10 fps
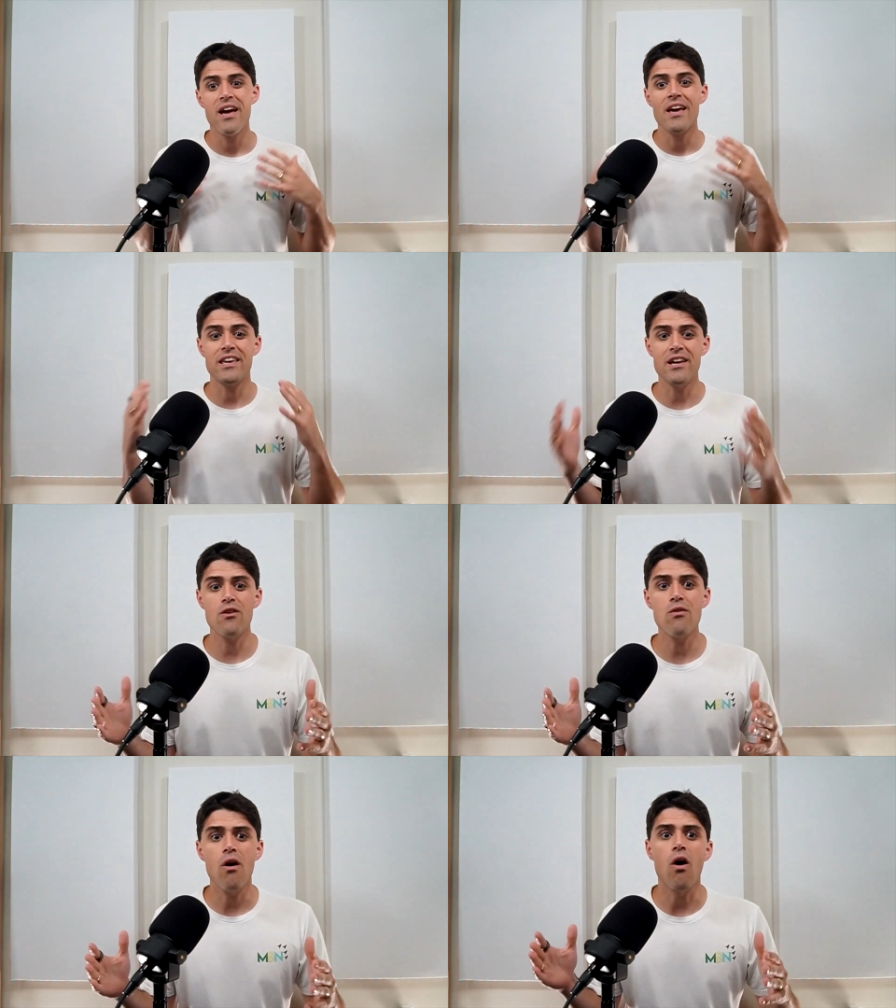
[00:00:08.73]

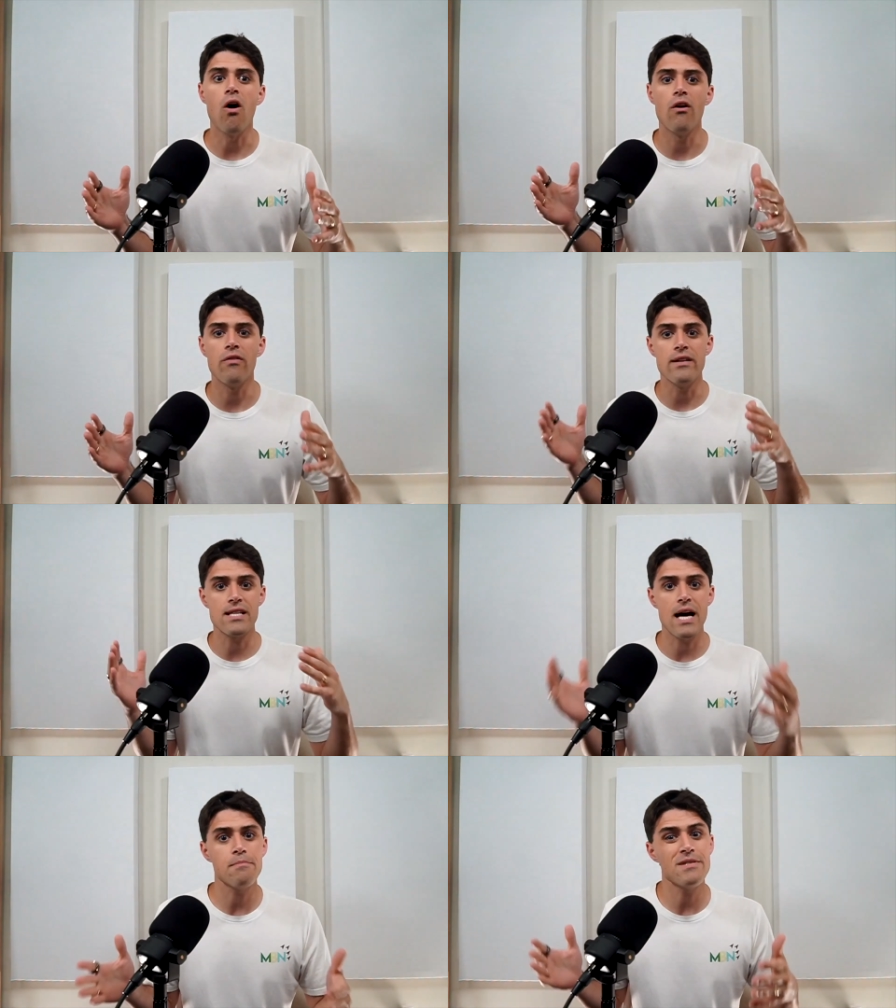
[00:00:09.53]
Here are the
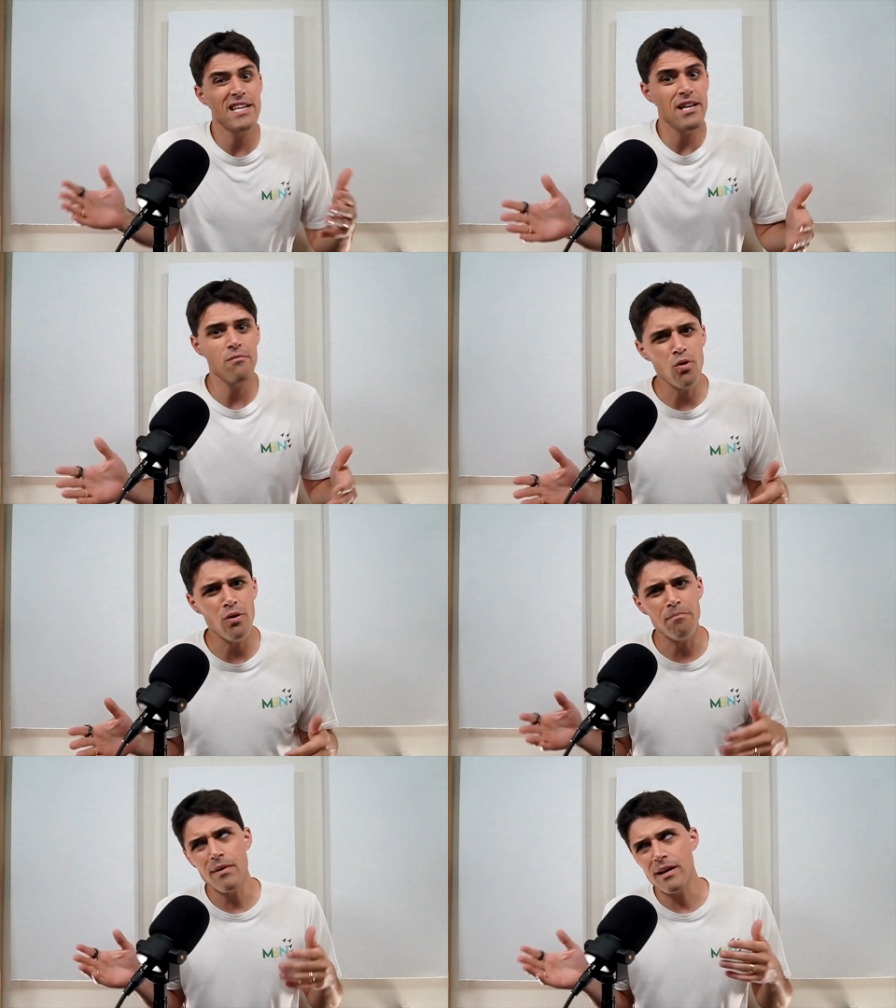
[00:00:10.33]
top 10 or
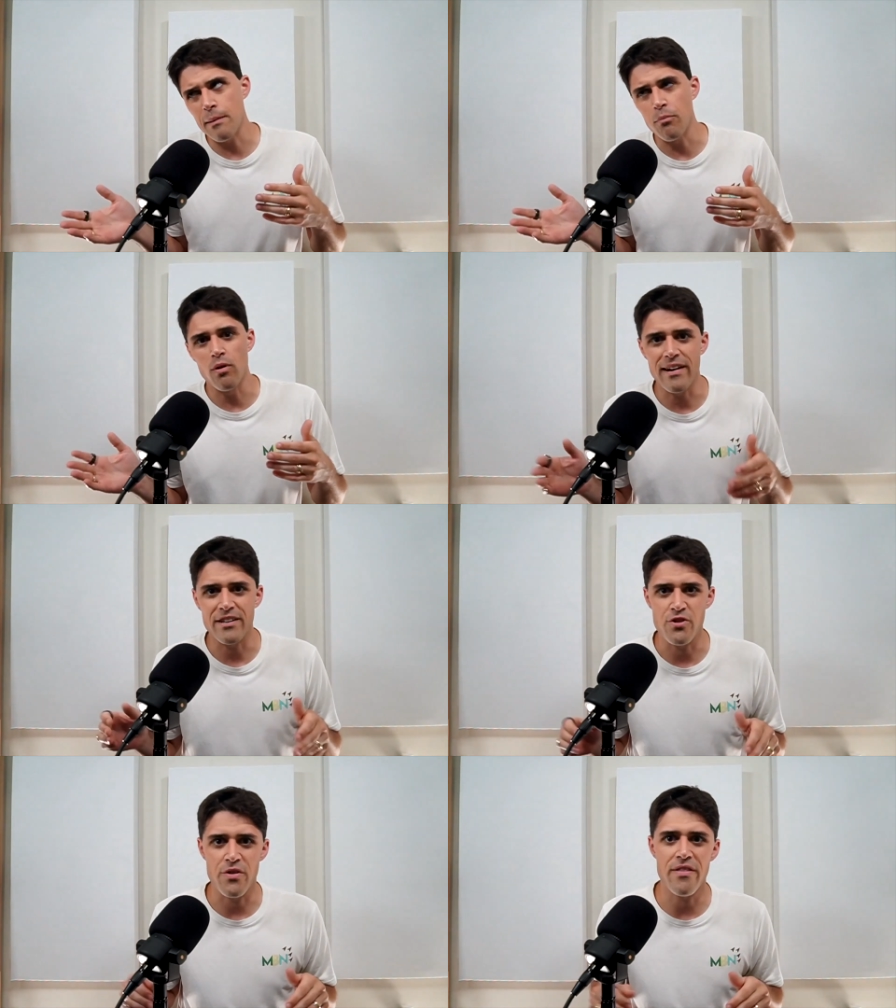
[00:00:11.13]
a couple of
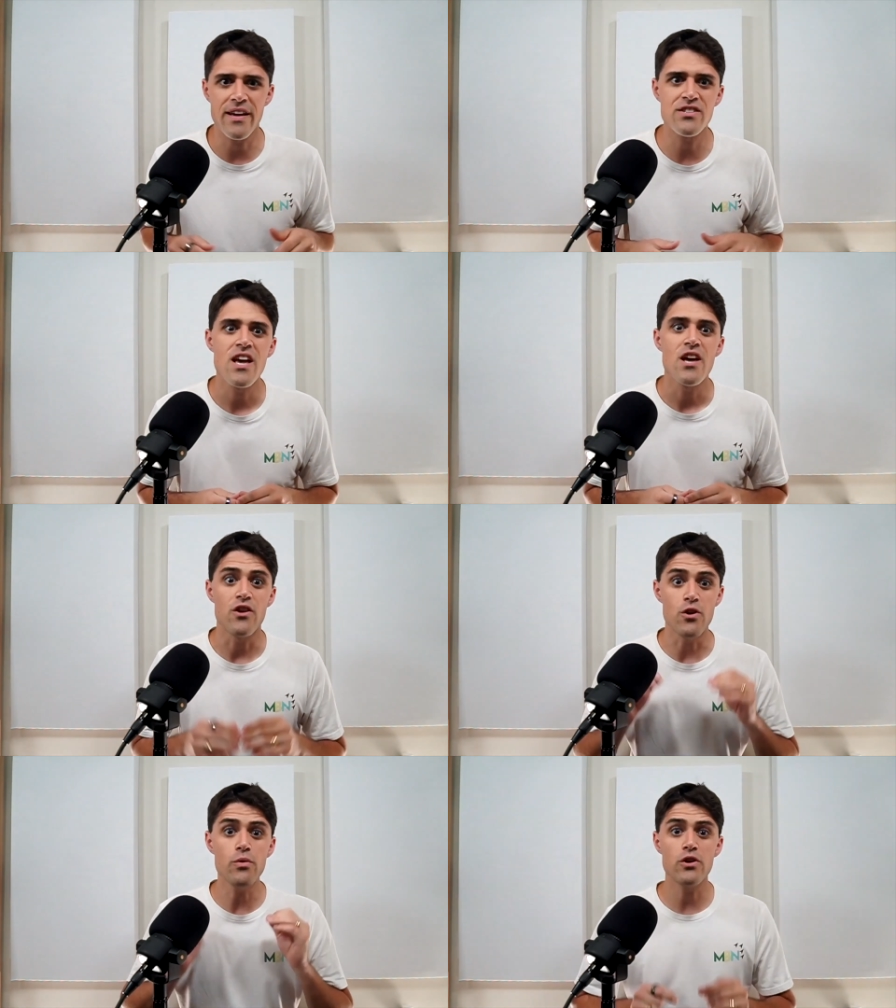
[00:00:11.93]
extra things that
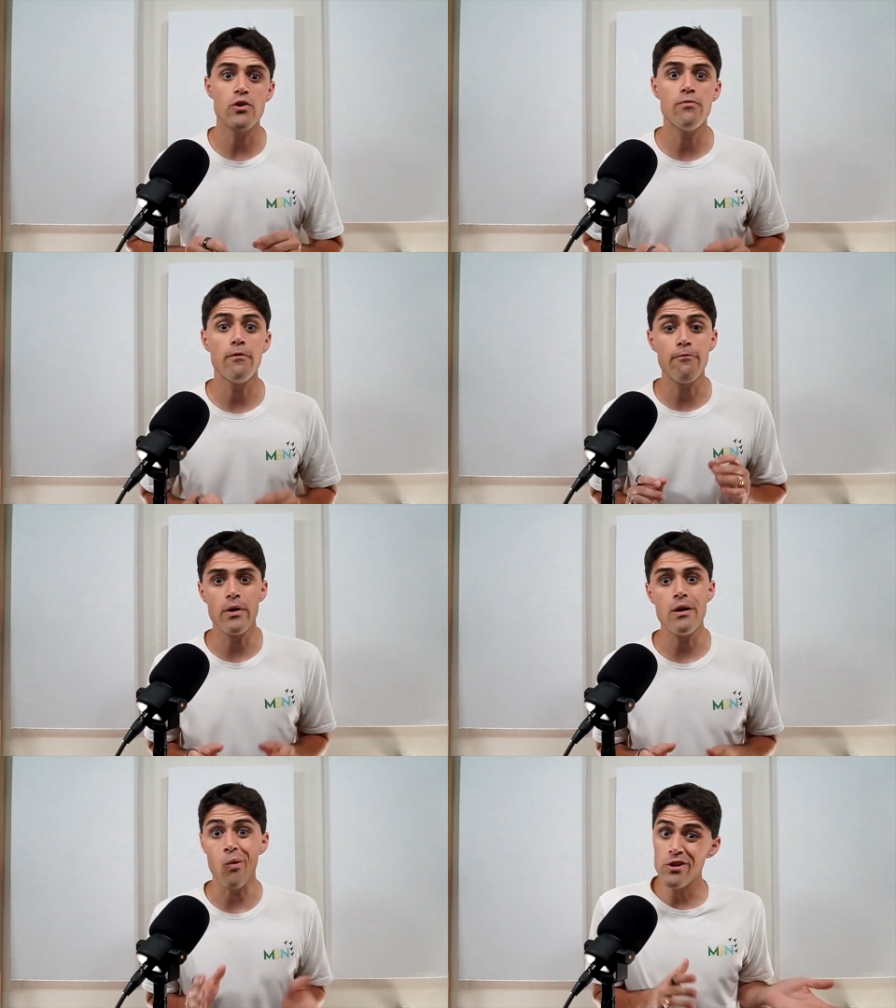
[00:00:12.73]
you can do for
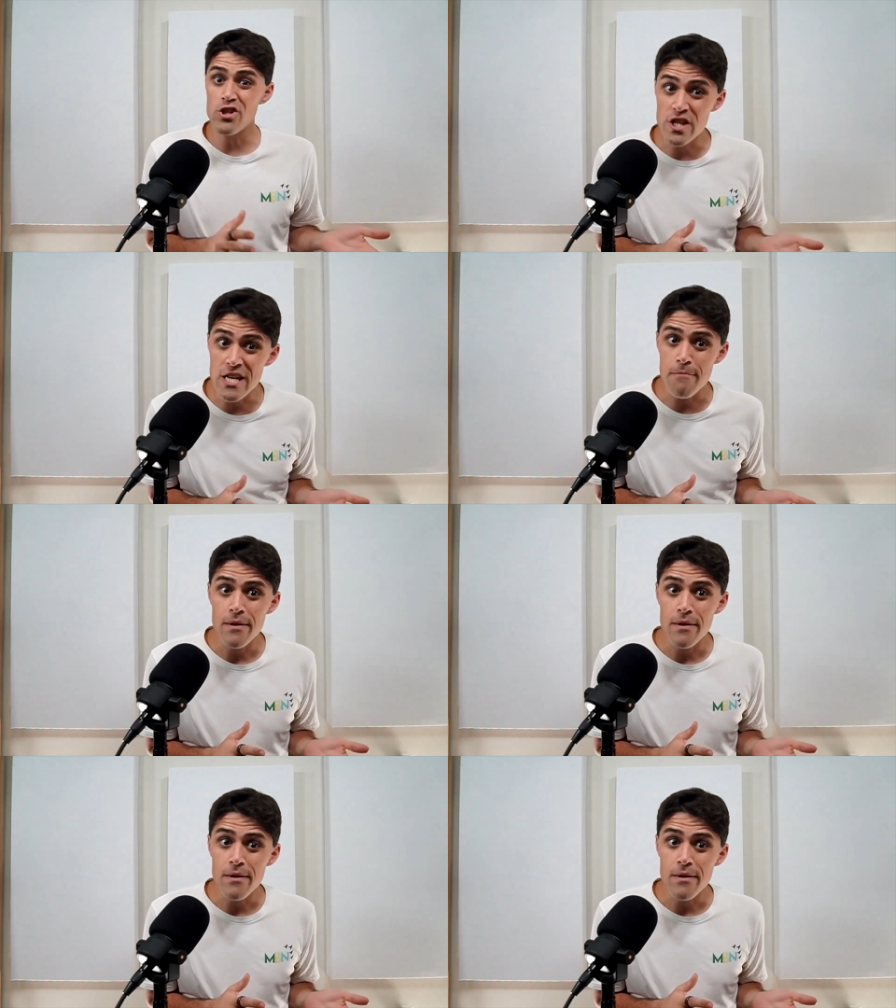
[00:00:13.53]
free or cheap